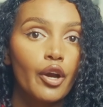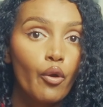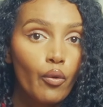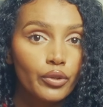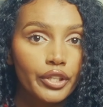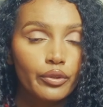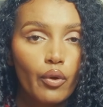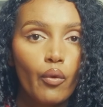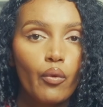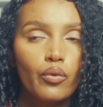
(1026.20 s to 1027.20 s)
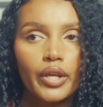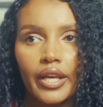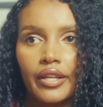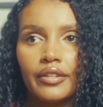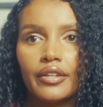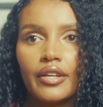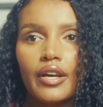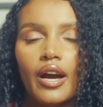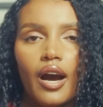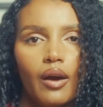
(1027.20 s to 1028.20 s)
the golden call and
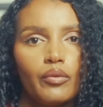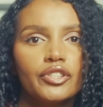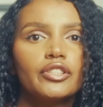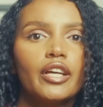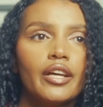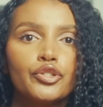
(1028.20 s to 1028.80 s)
how was the